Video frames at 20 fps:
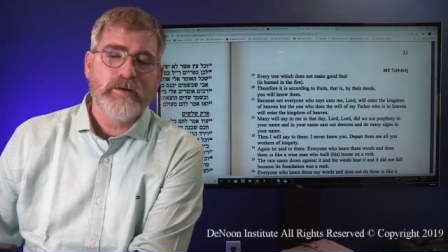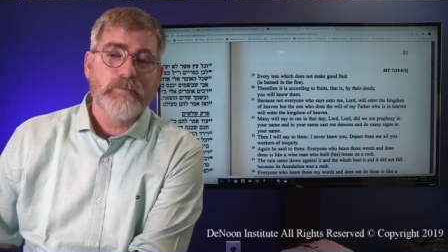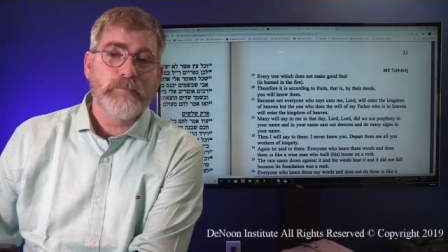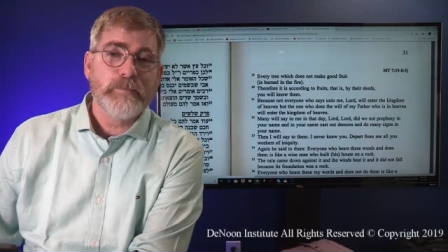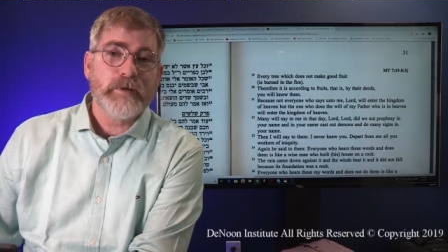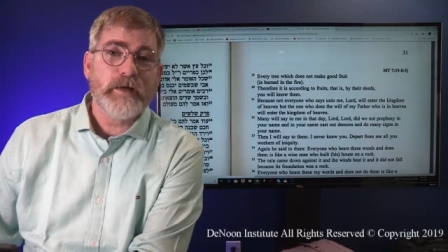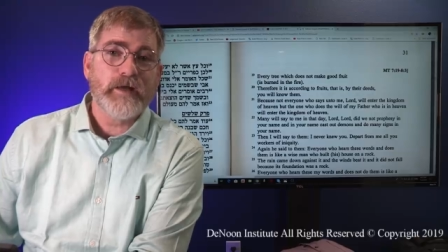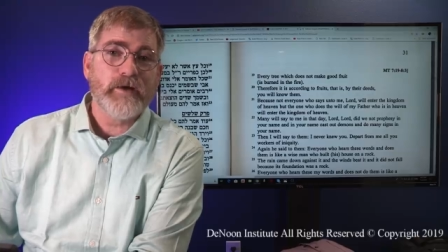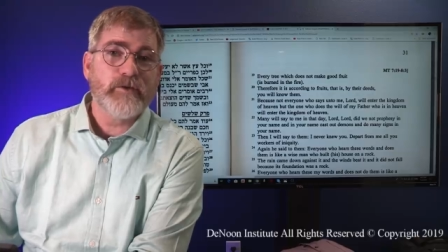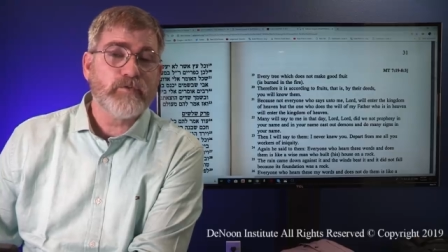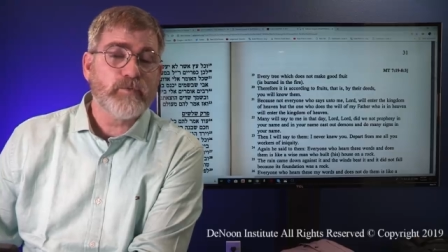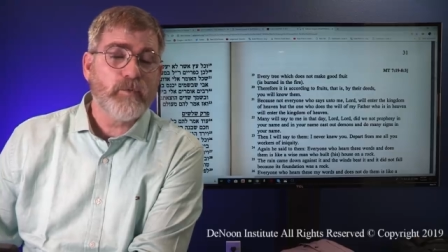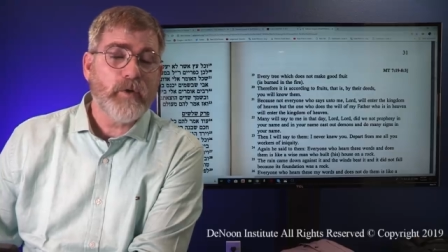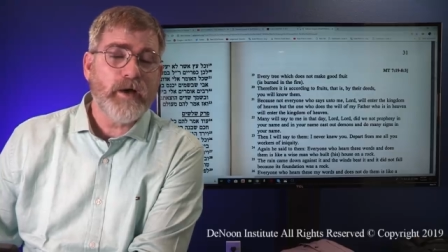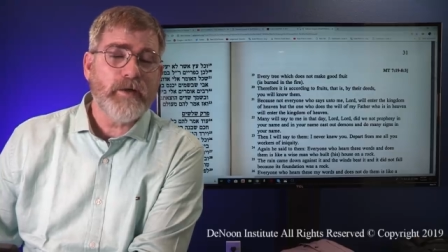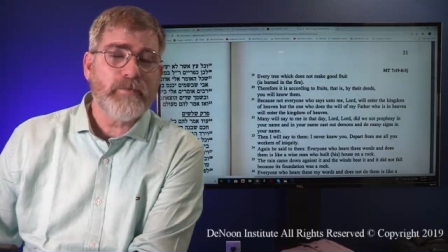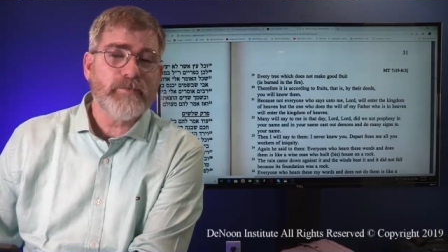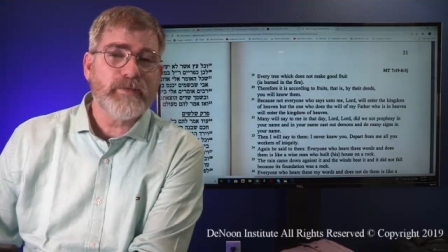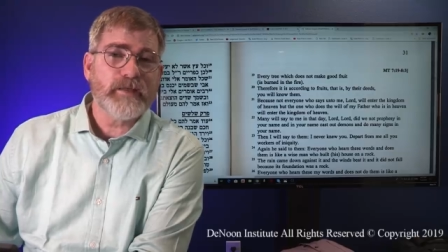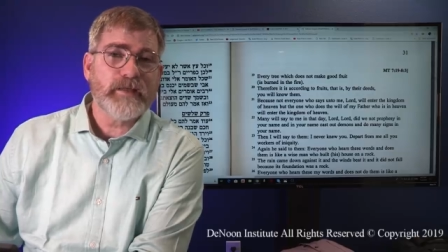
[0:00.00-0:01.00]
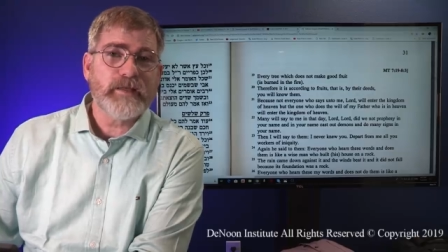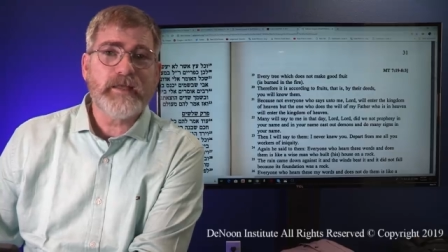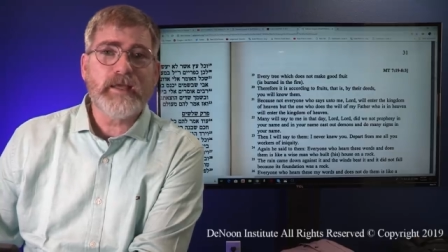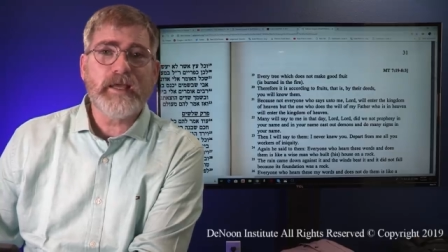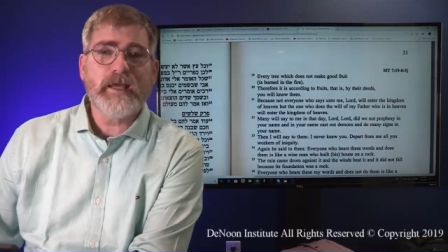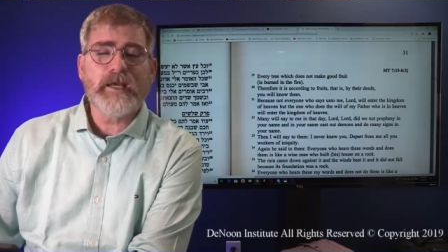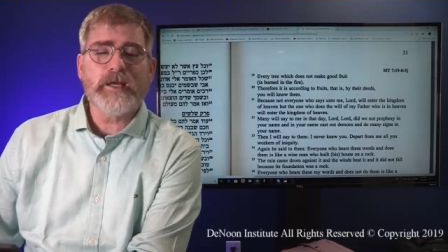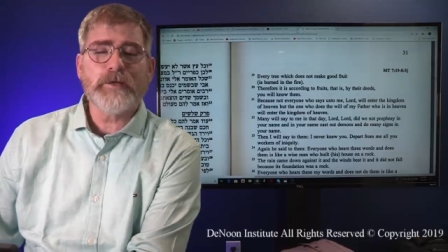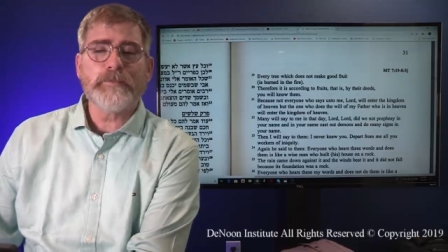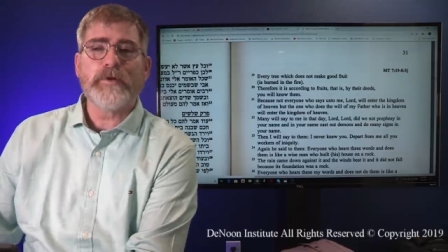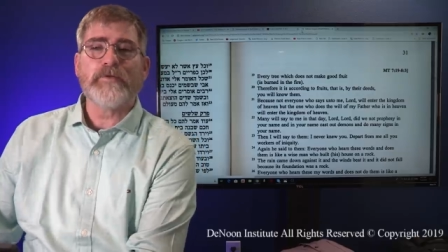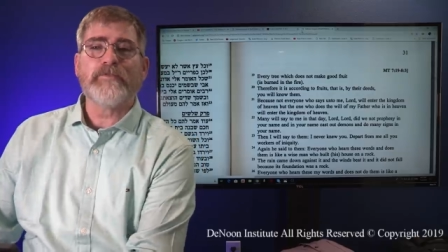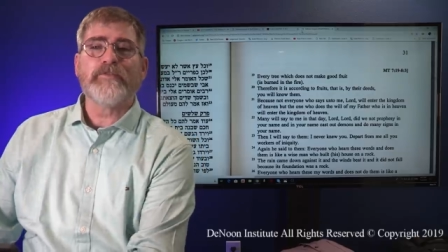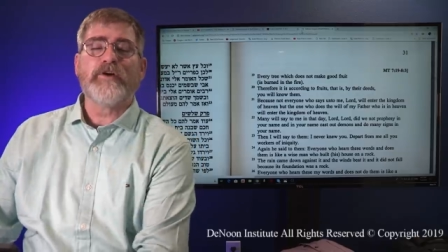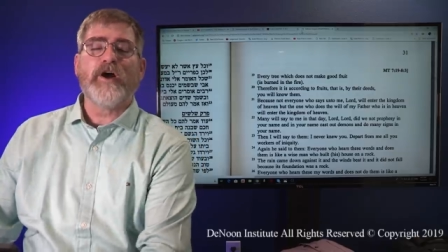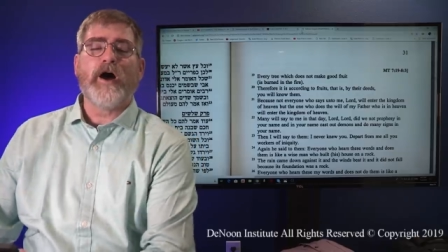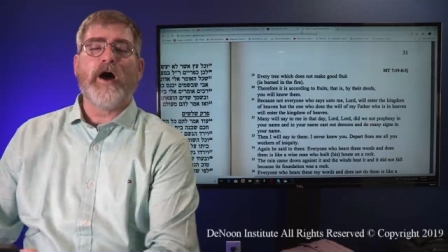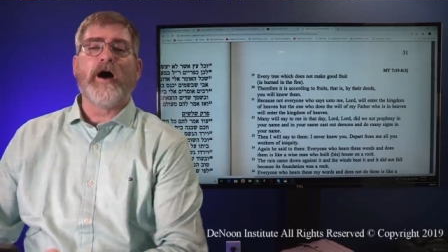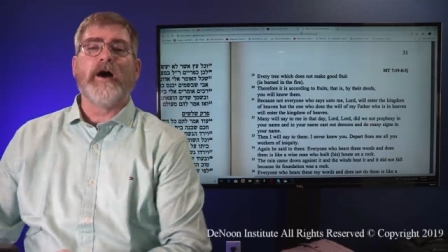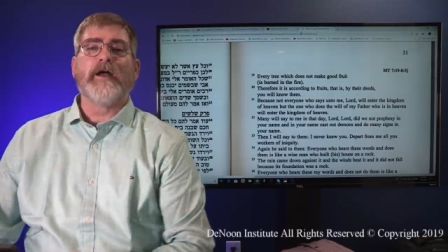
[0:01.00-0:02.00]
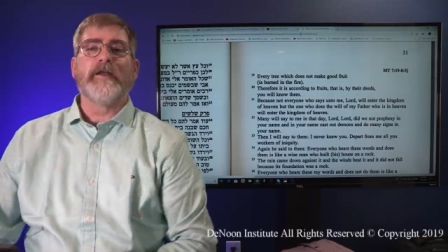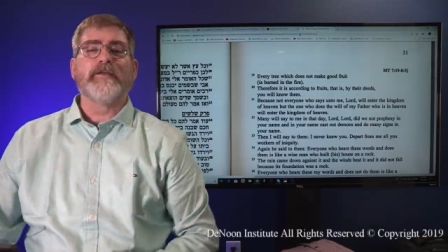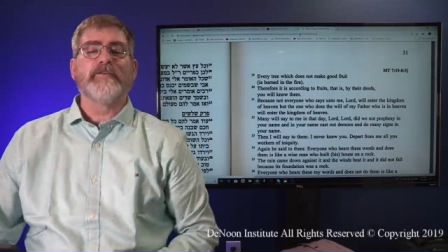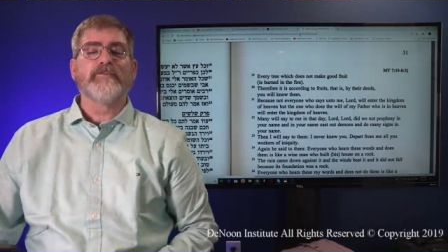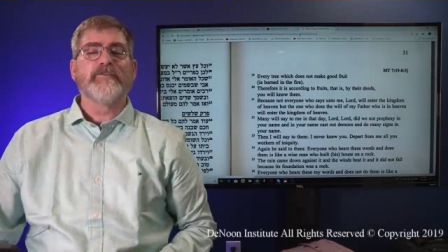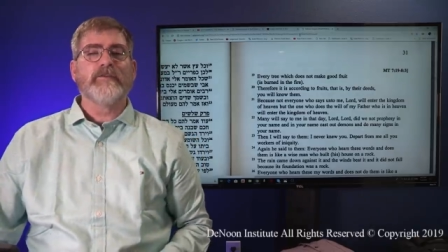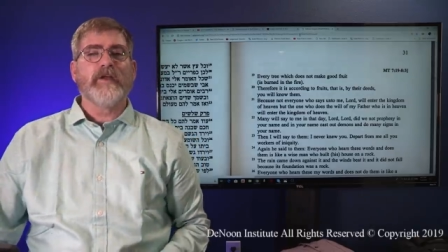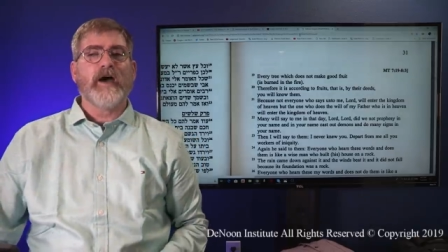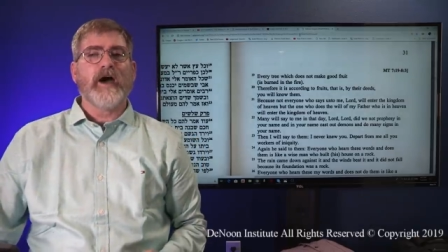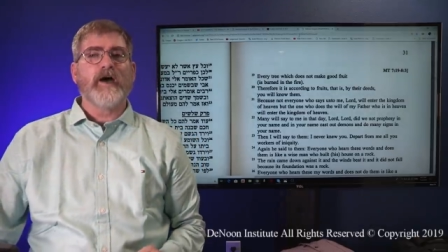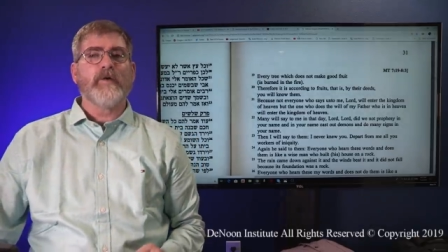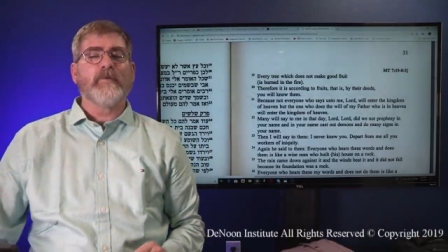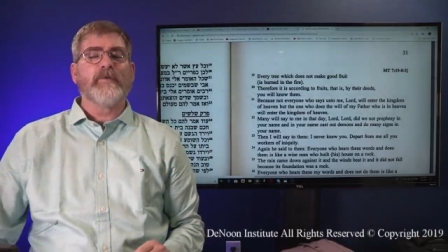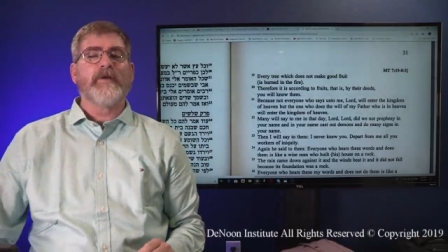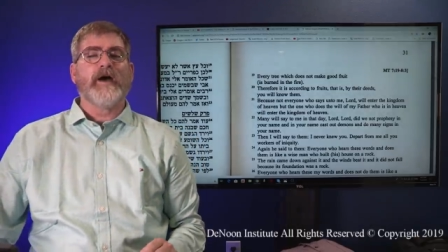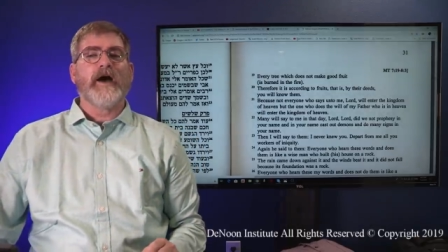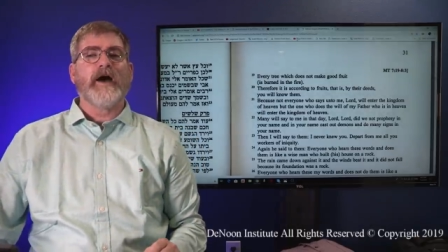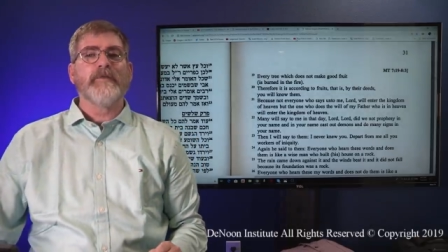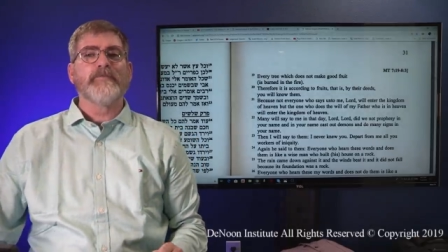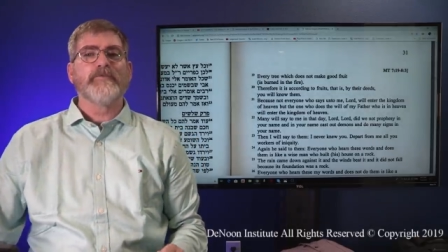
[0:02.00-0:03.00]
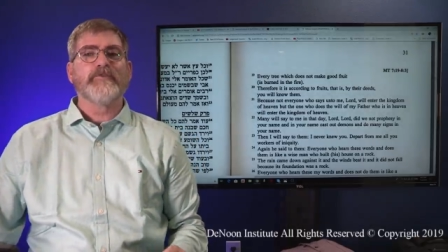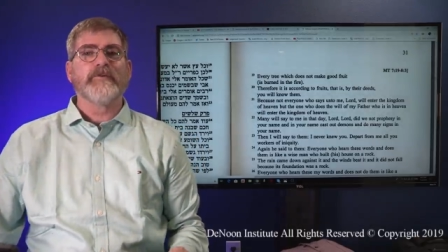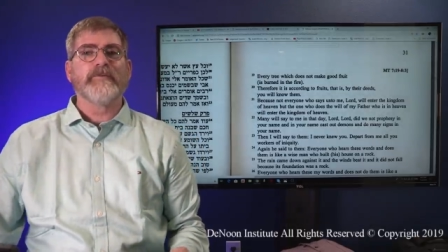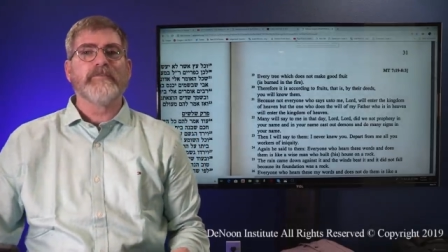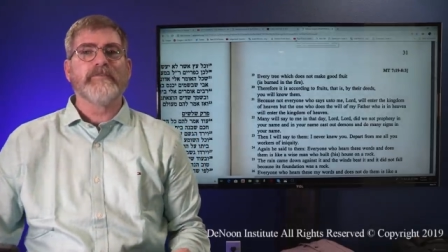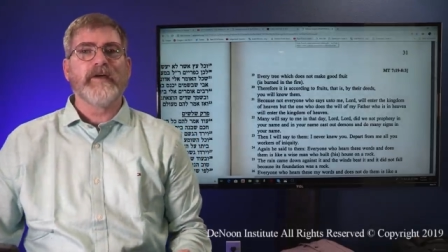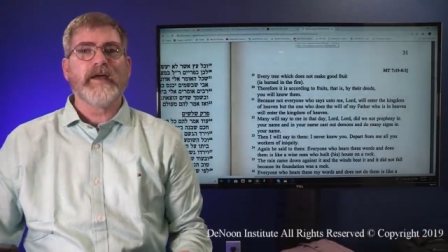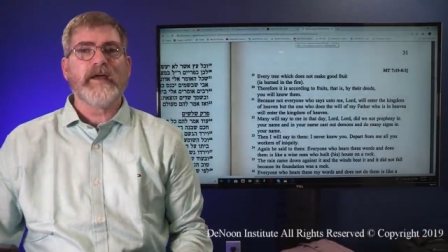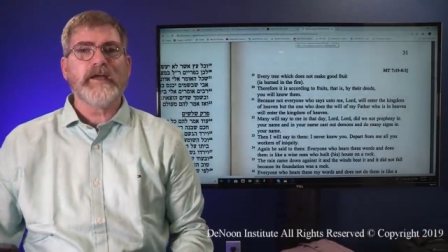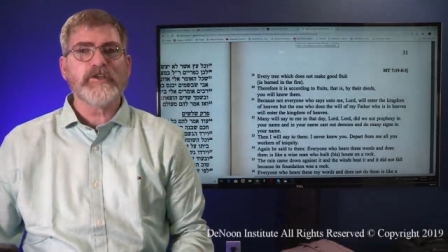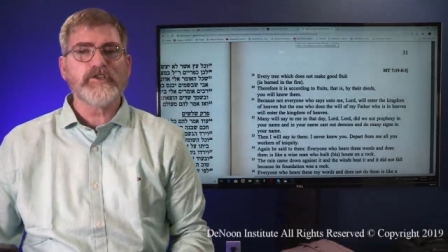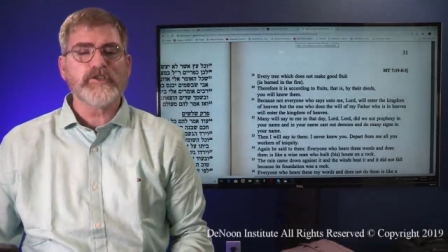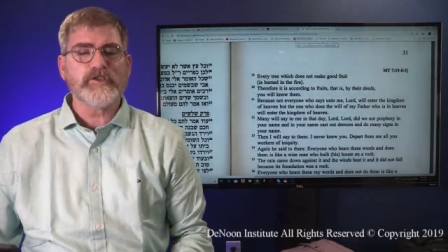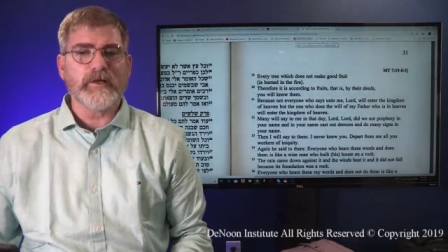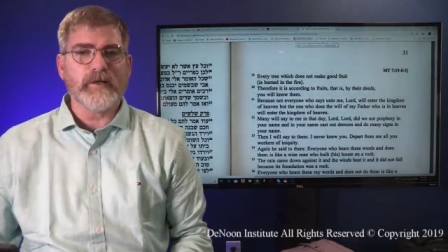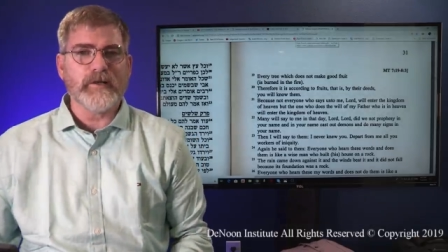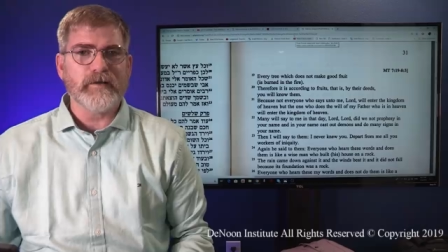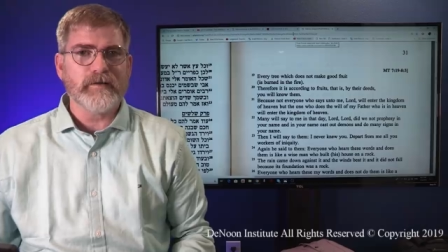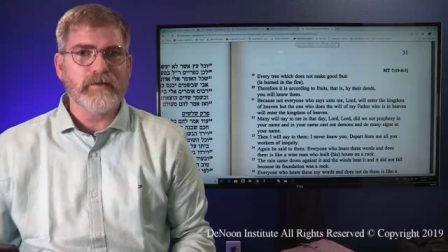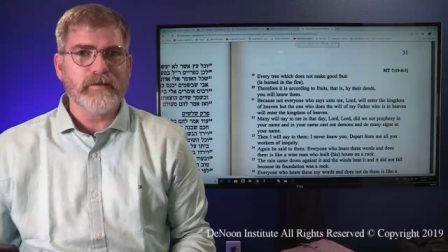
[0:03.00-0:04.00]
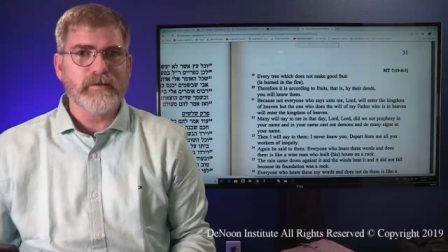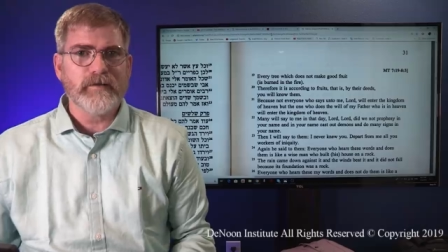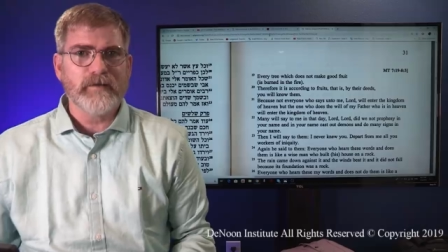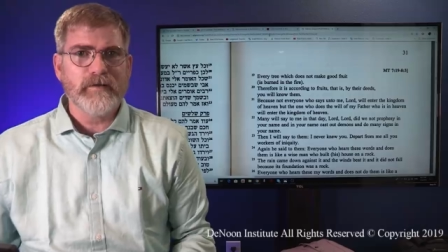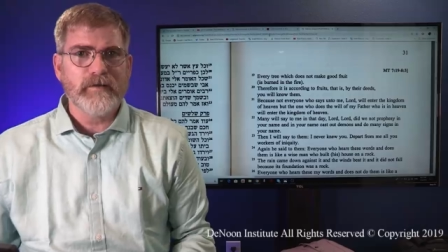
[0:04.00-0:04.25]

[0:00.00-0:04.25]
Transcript: Because what? The kingdom of God is not with observation,